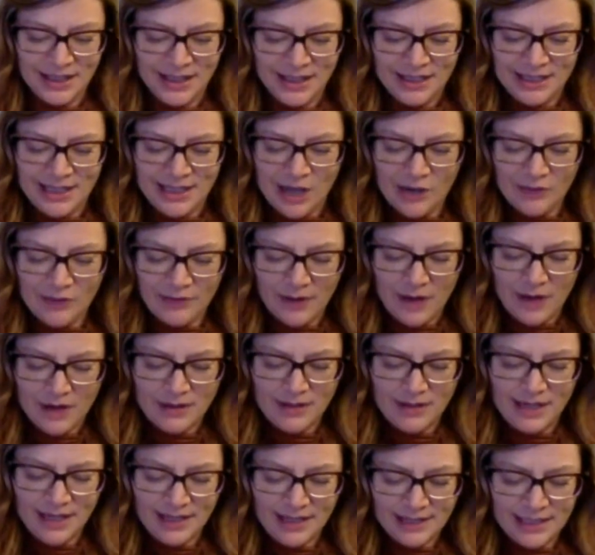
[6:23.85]
Now for our
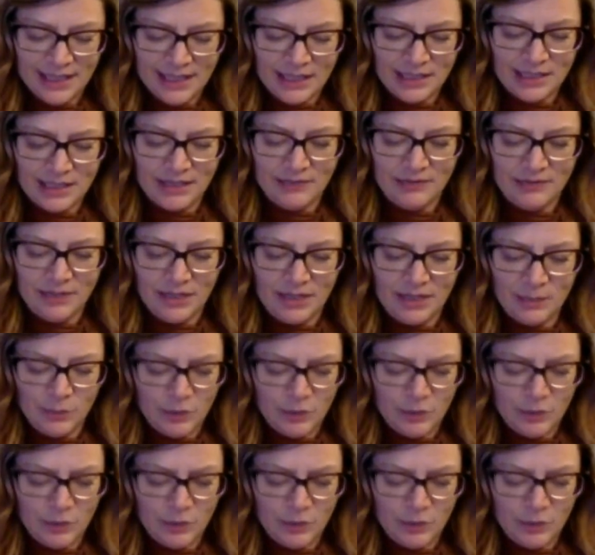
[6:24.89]
next activity,